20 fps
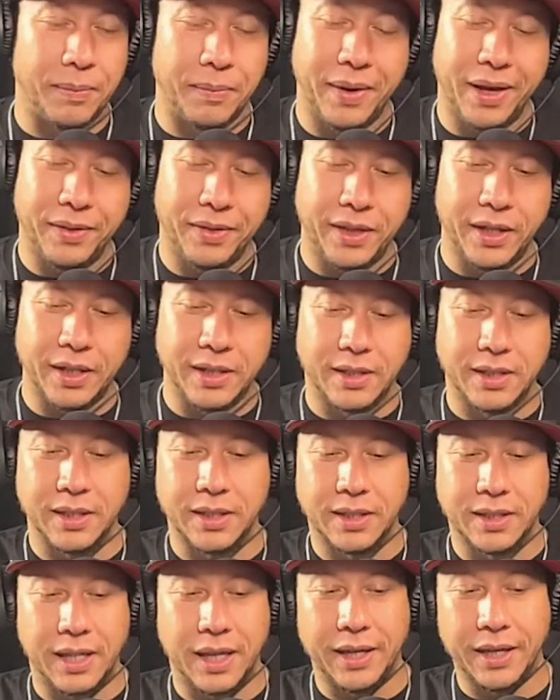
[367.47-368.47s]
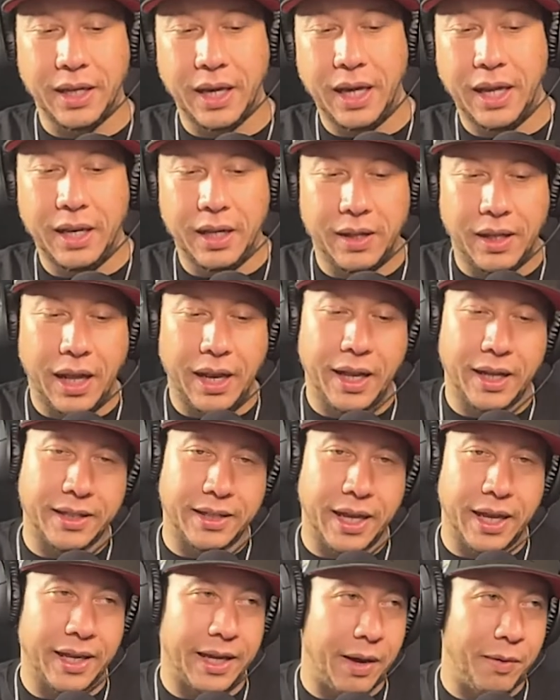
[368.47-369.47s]
my thing is this: like, I, I like
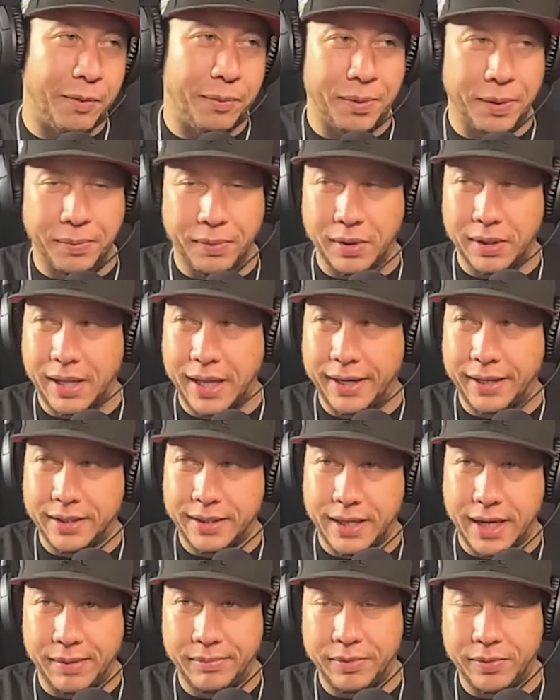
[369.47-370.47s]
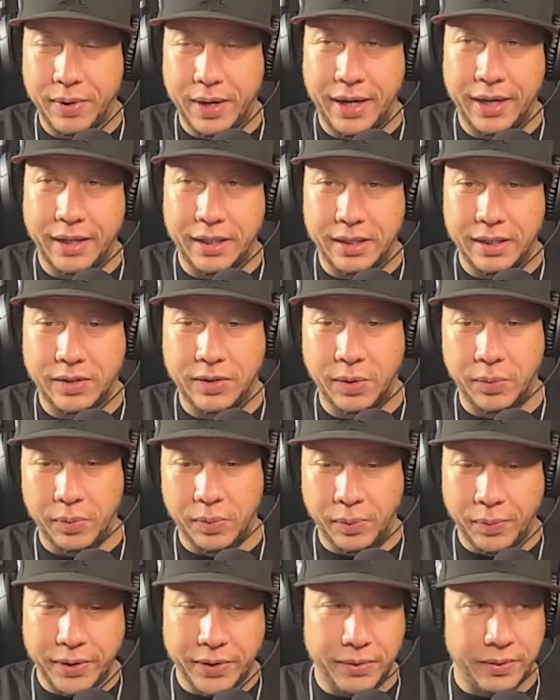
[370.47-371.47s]
to hang out with people a lot of times, right? So
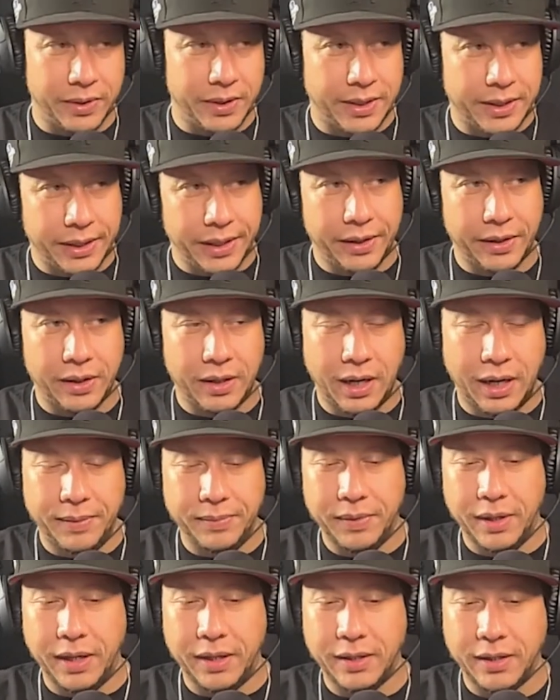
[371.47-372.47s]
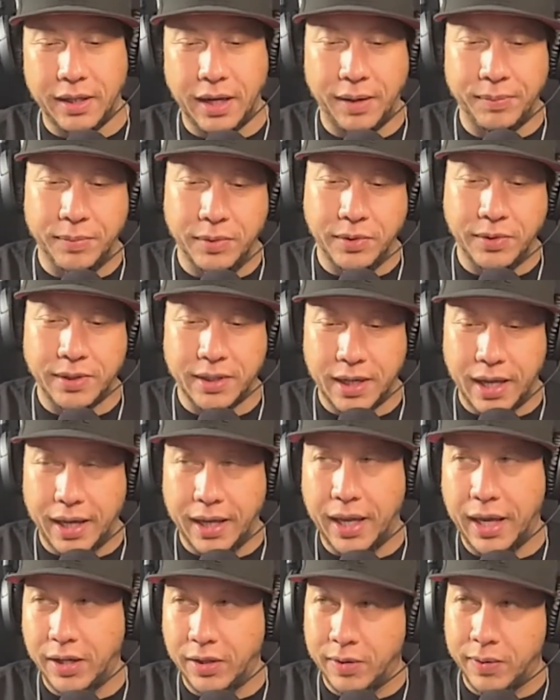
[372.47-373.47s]
when we do this here, I'm I'm usually like,
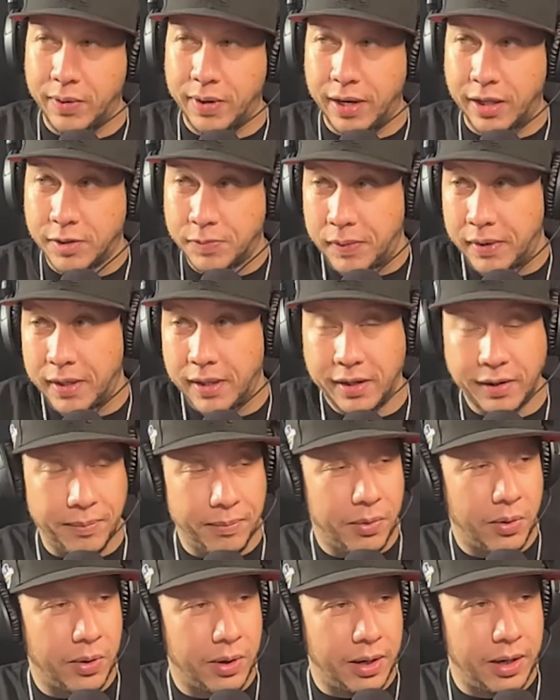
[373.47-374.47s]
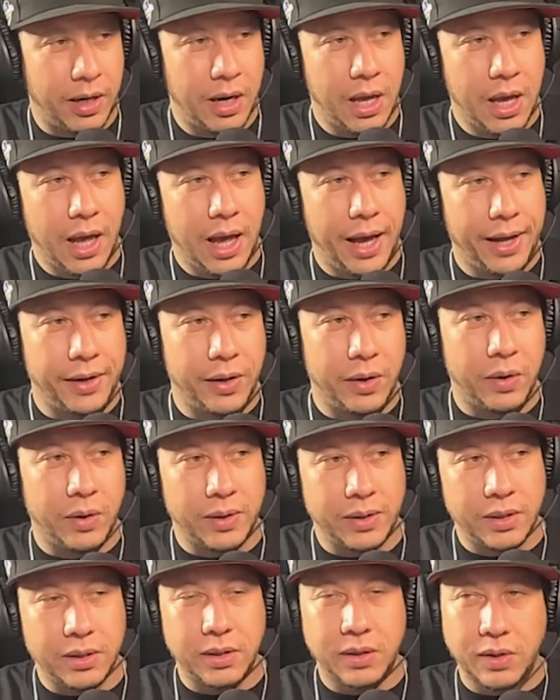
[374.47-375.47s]
hey, you know what? I'll spend a little more. I know,
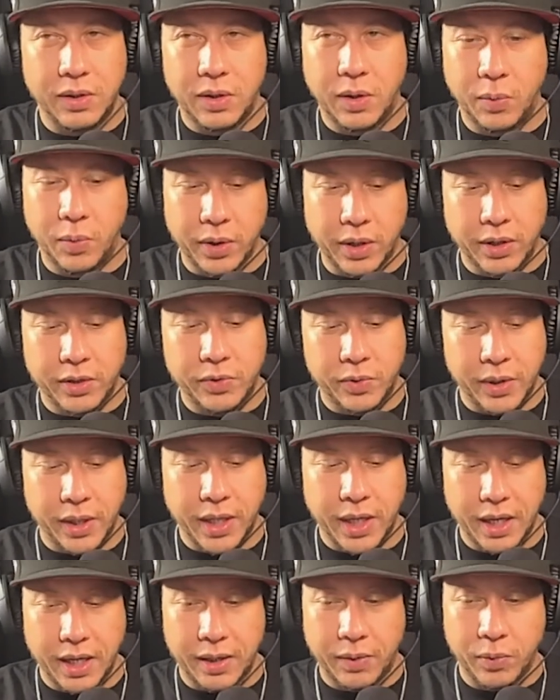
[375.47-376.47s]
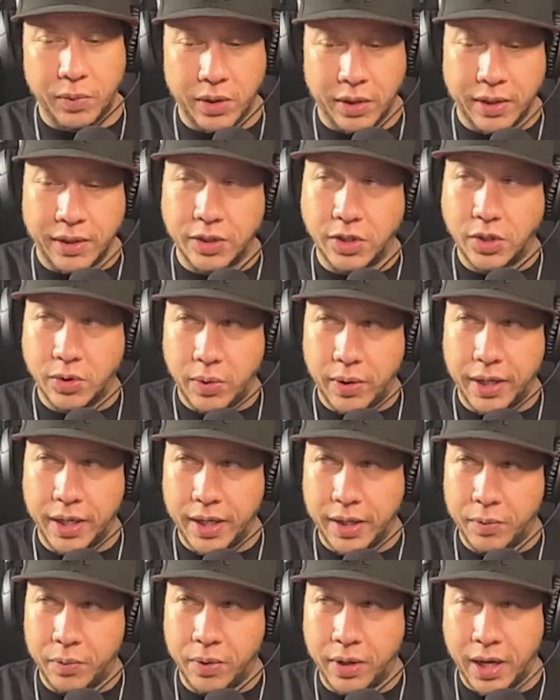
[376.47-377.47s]
you know, we're gonna drink it, we're gonna enjoy
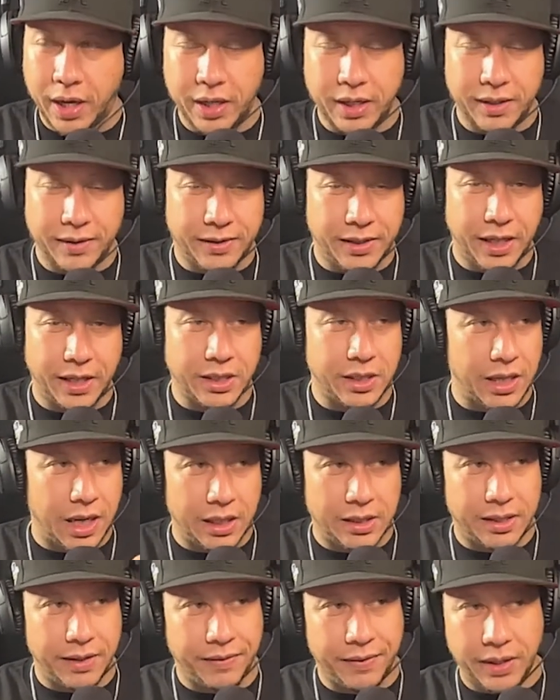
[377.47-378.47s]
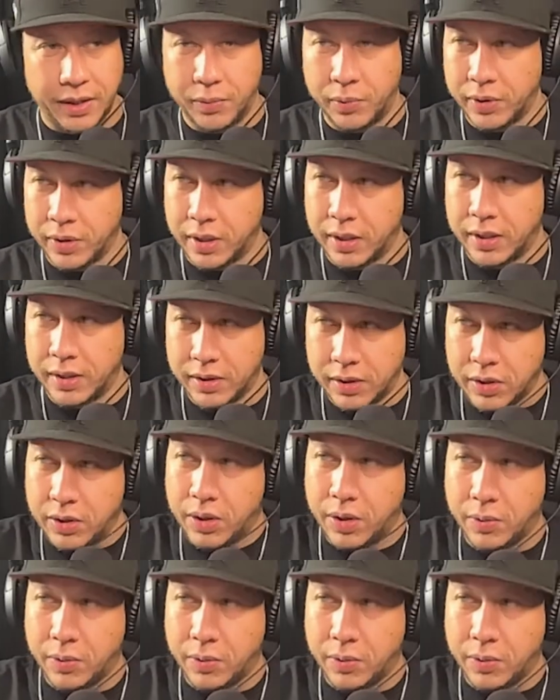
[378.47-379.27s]
it, we're not gonna take shots of it, we're gonna, you know,